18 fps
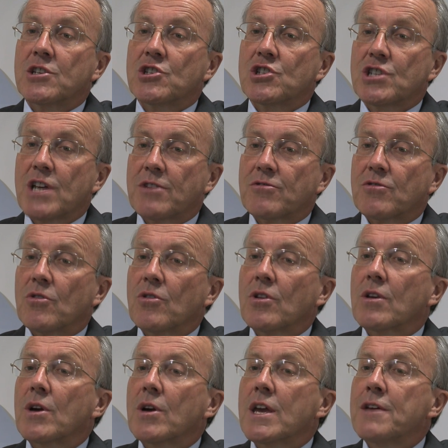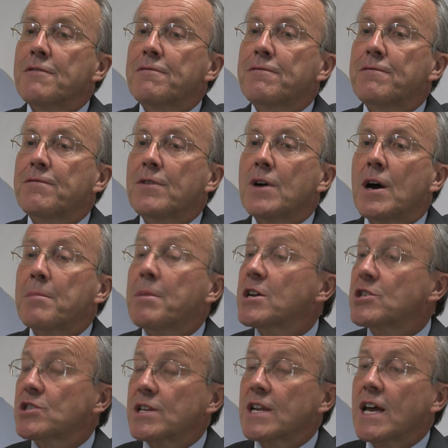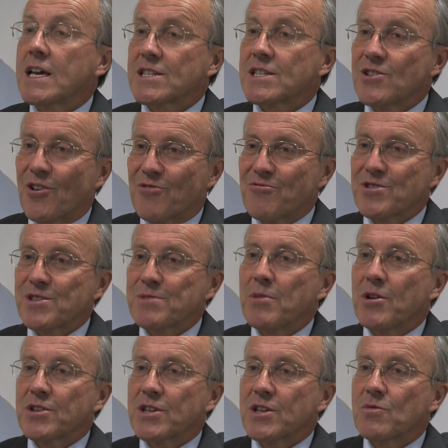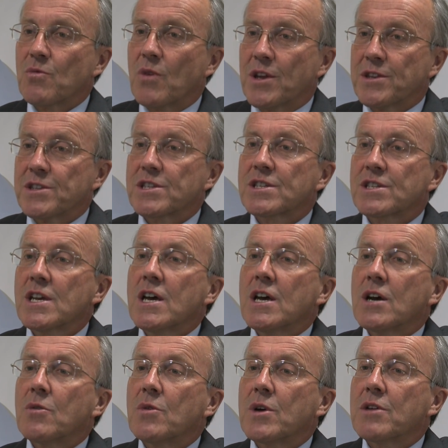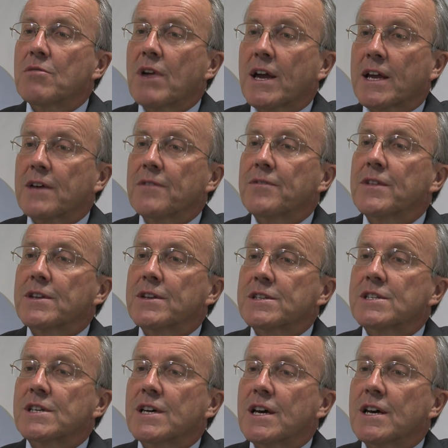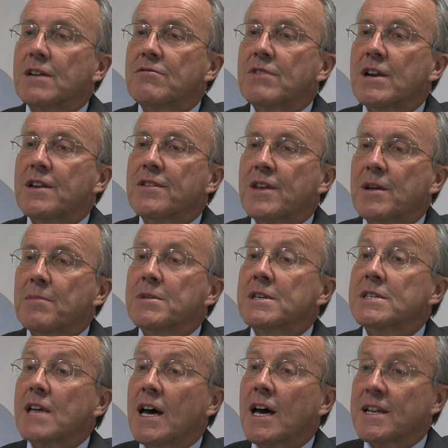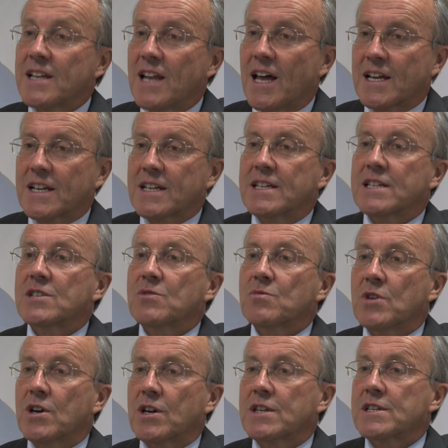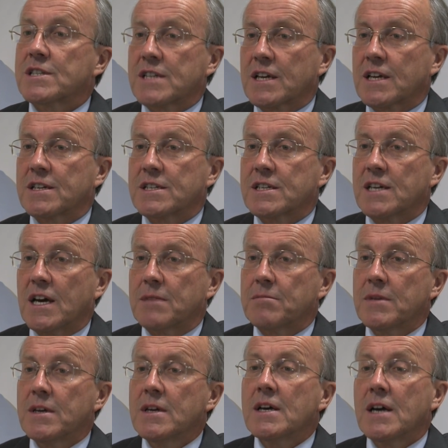in general, if a patient has not responded once, we reckon that radiotherapy is unlikely to work a second time.